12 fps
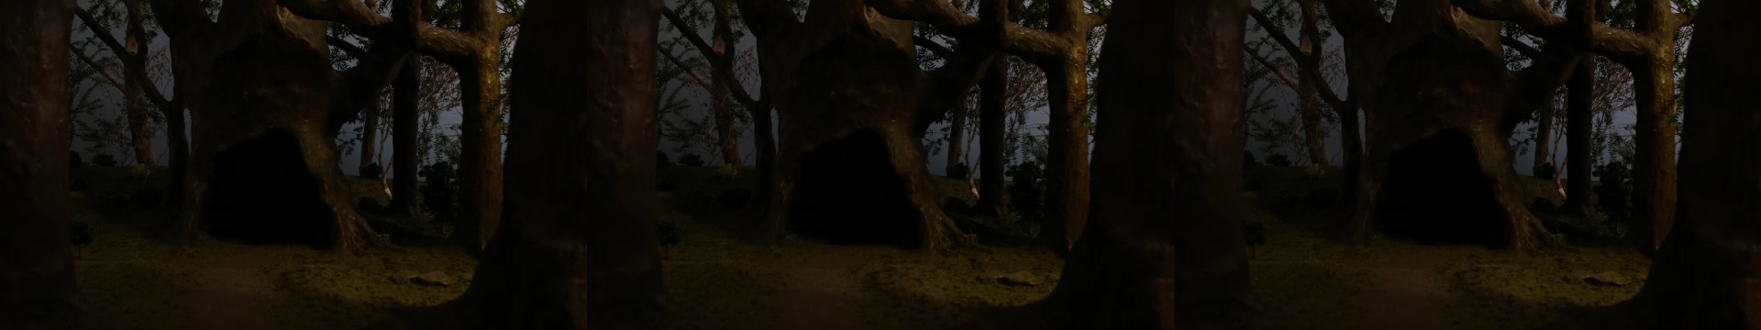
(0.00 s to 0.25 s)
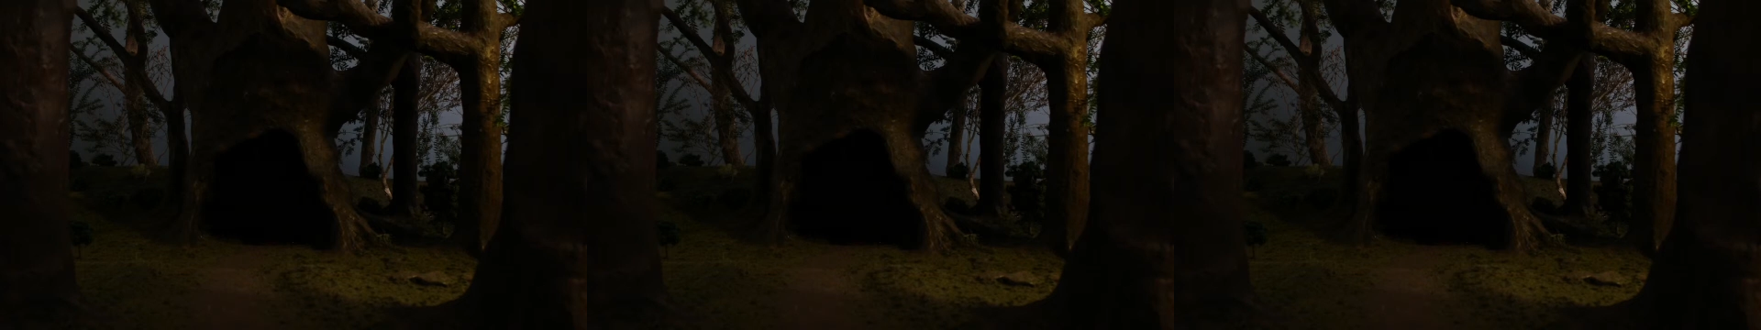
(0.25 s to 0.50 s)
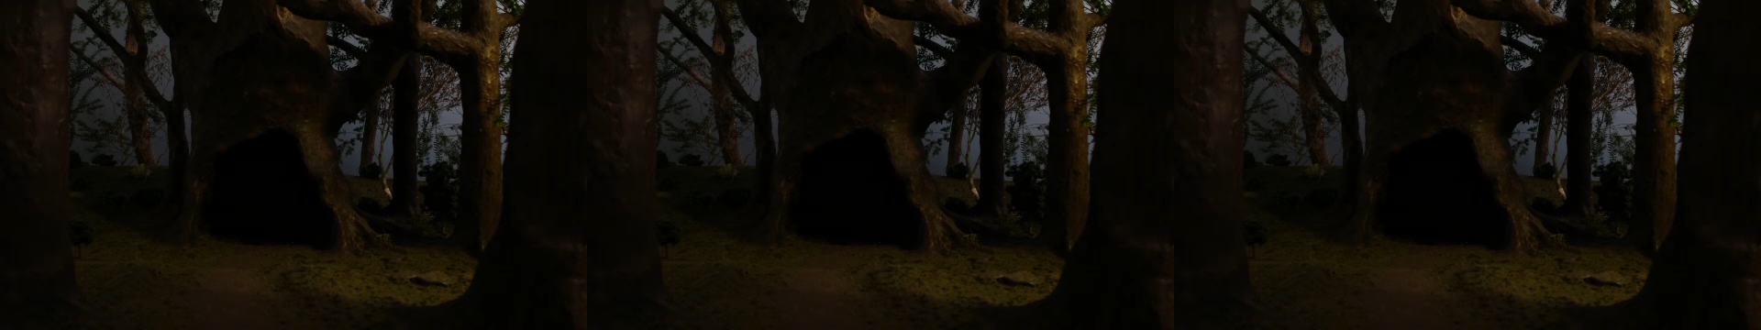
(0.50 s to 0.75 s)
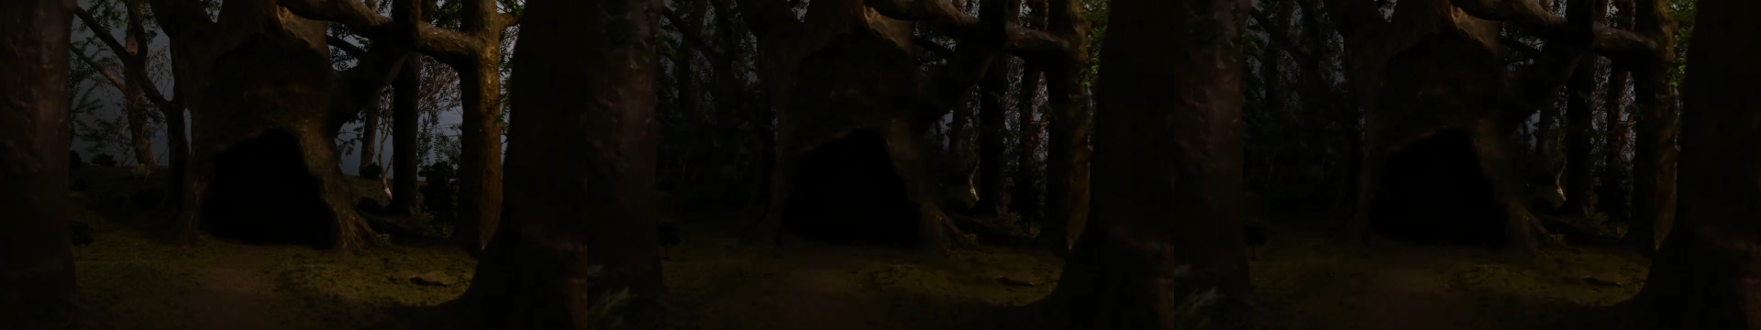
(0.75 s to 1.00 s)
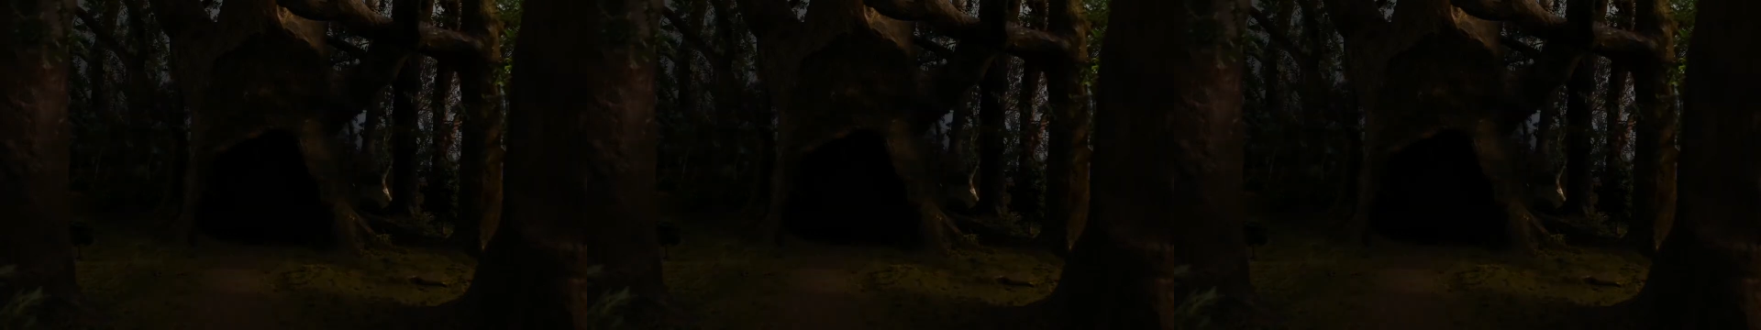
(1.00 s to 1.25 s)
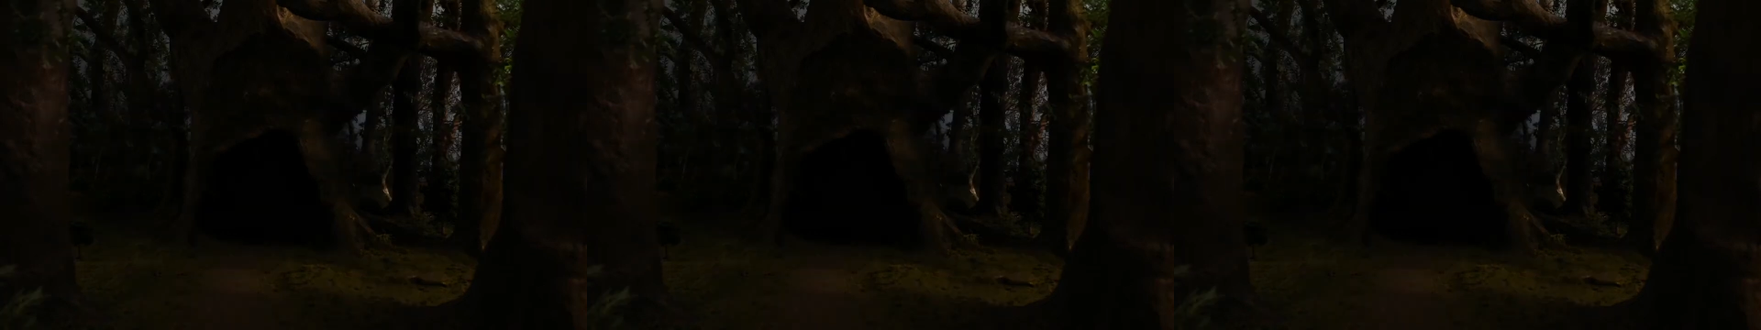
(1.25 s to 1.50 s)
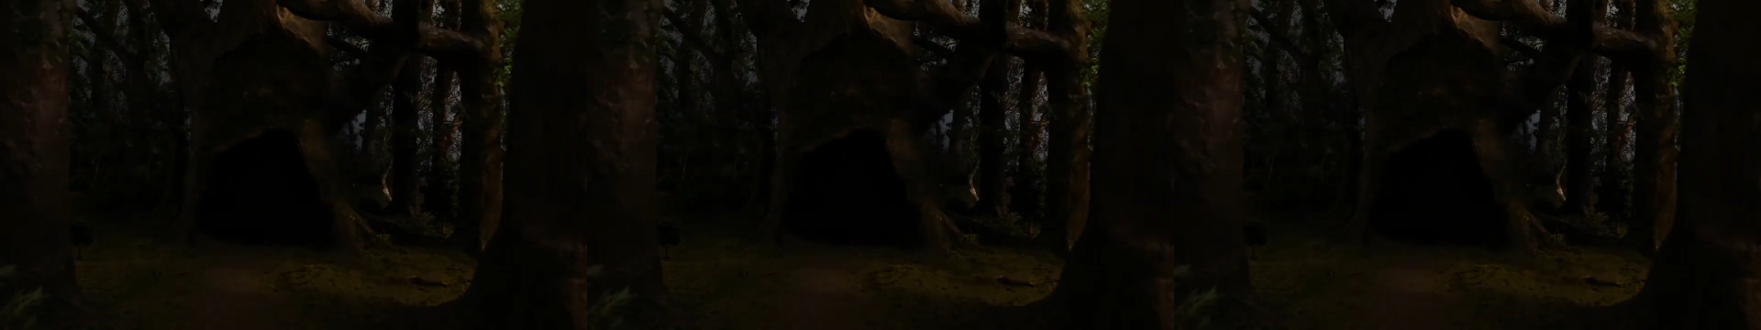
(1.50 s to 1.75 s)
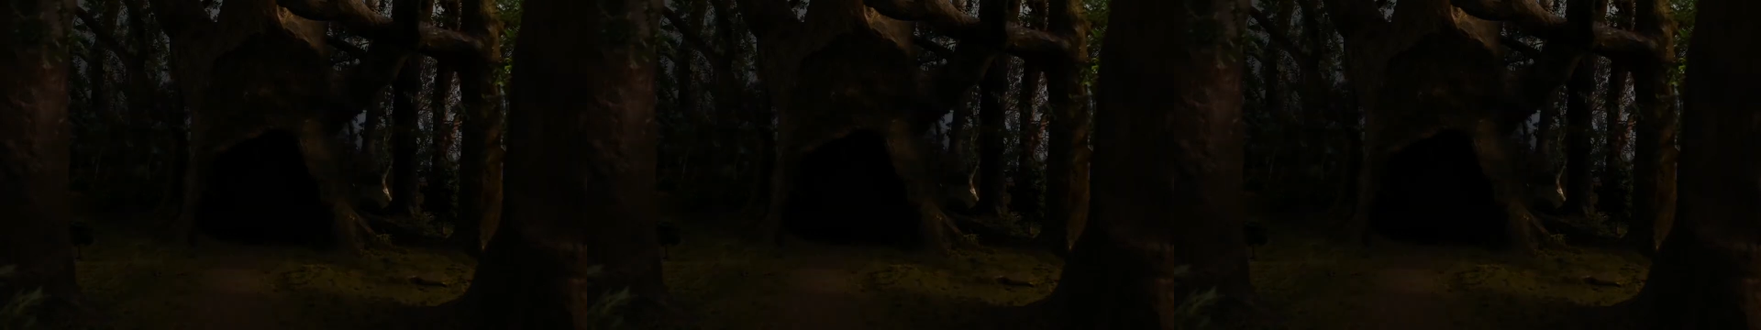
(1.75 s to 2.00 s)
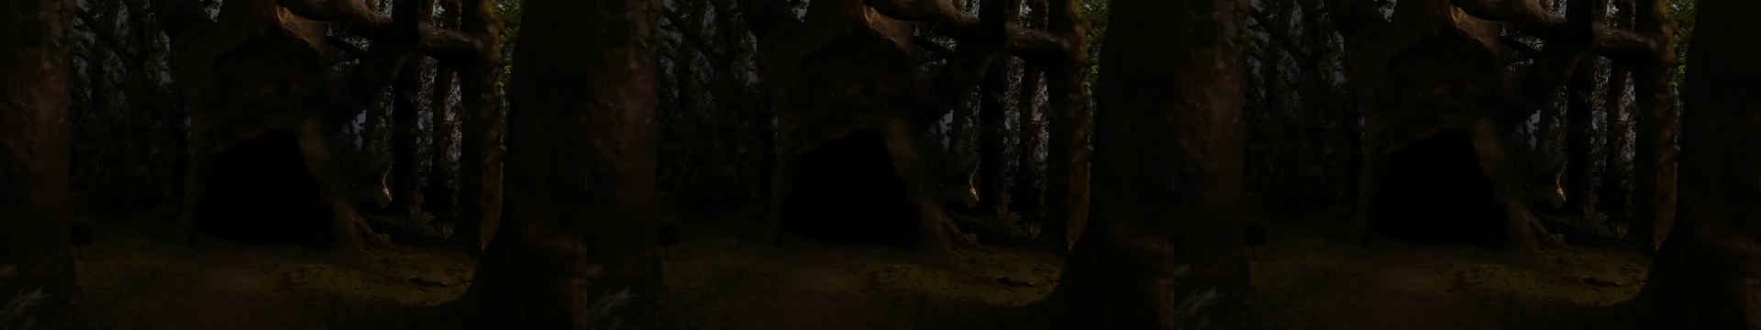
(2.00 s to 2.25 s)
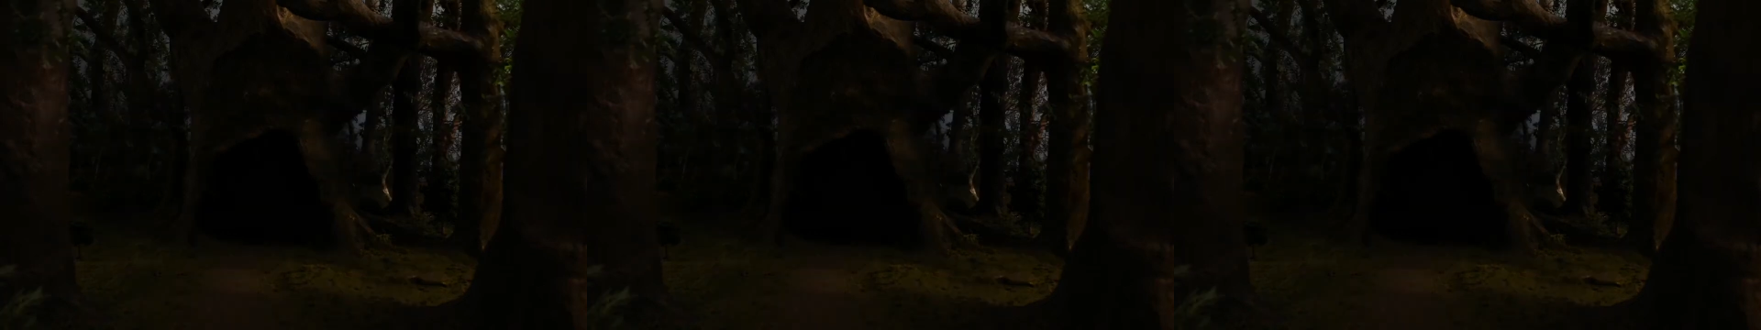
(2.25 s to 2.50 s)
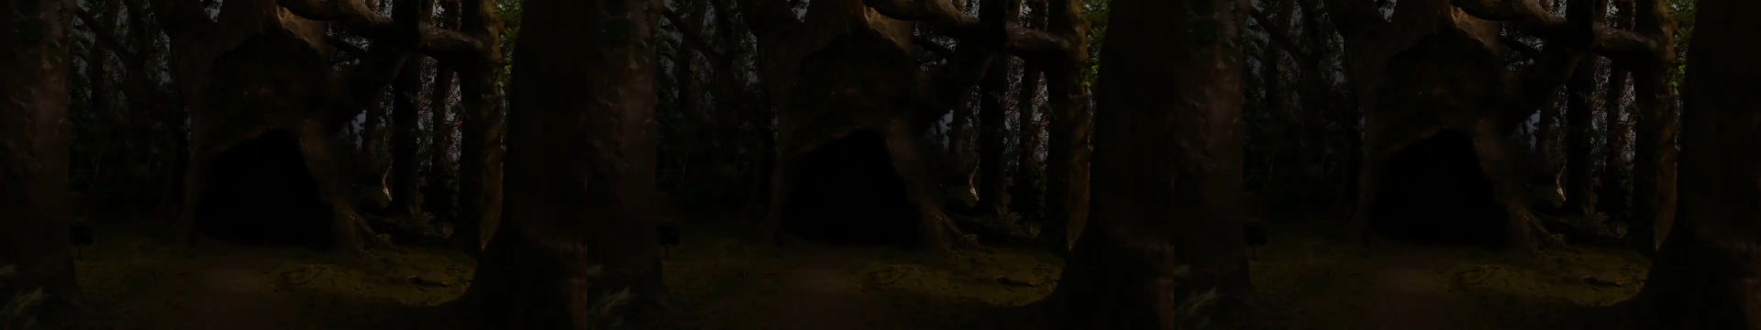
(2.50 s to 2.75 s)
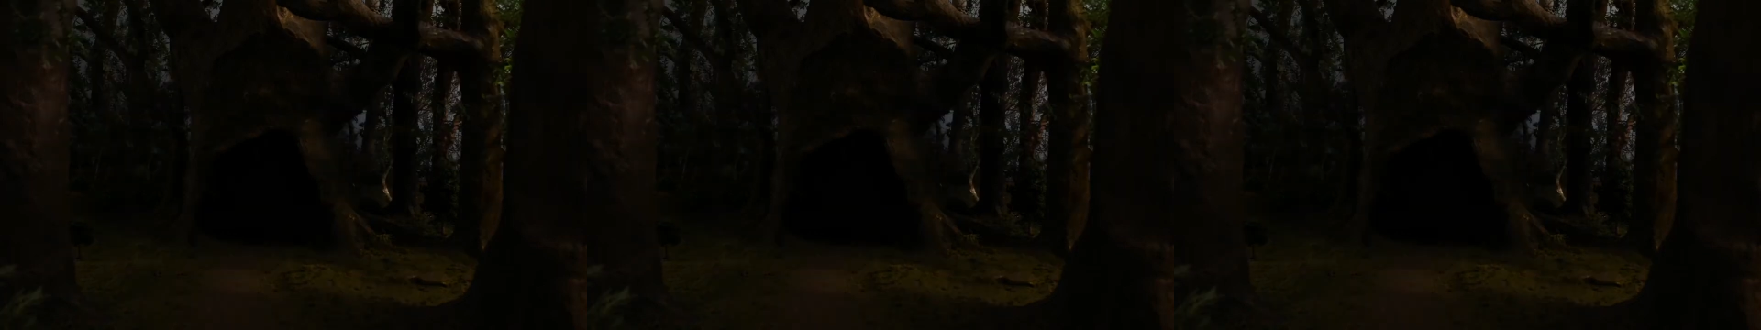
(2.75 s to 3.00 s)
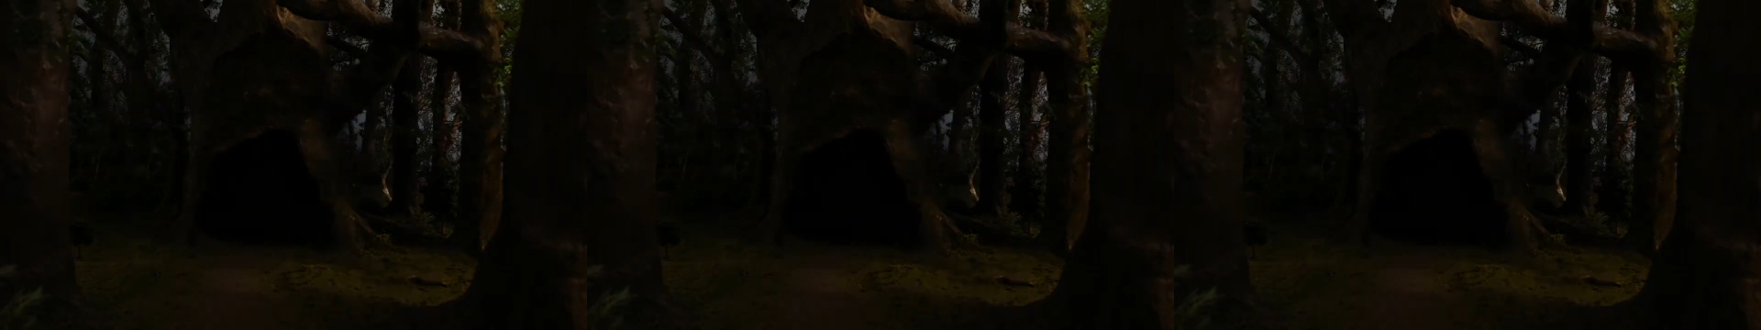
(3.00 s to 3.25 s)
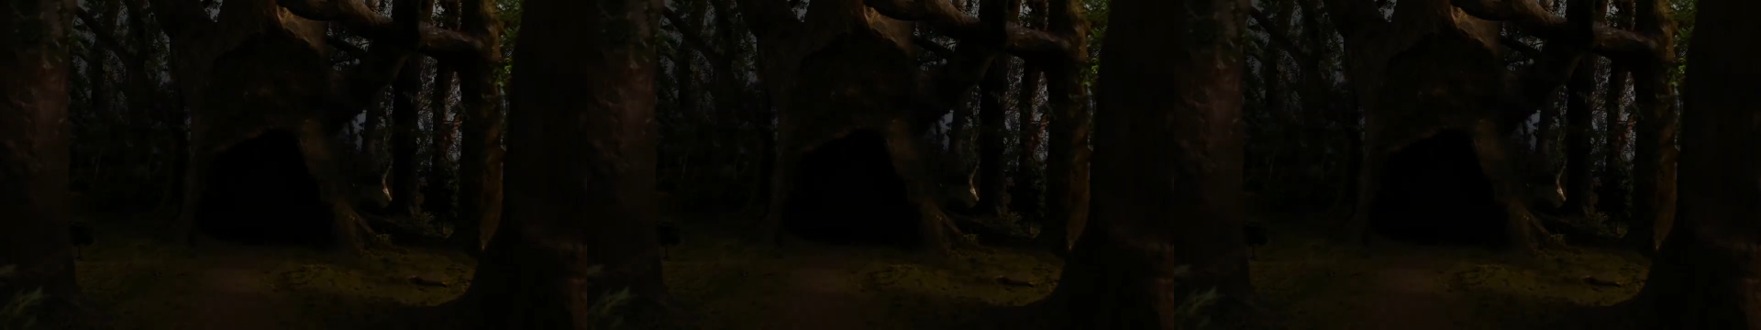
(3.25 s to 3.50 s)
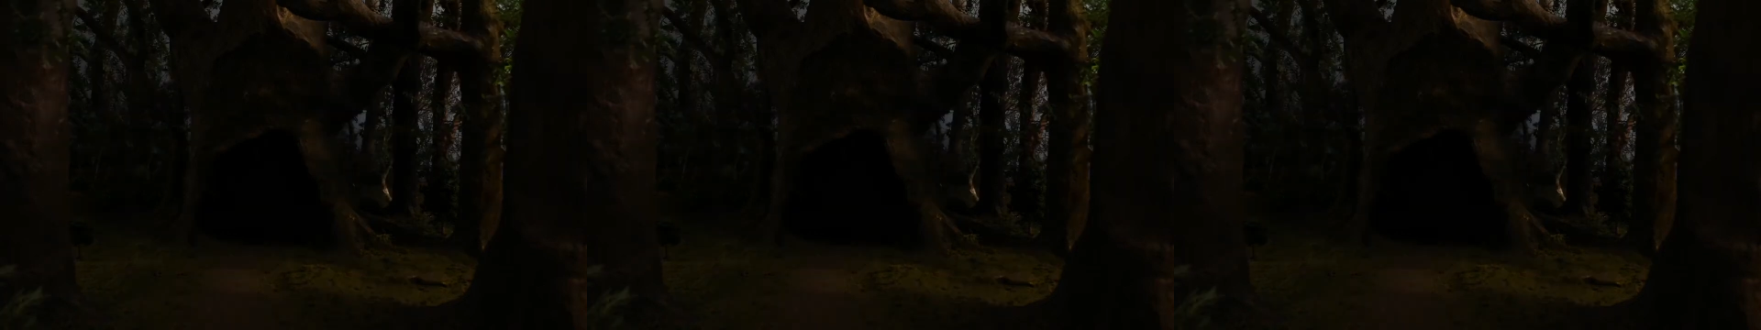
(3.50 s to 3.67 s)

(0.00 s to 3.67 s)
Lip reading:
[unreadable: no face in view]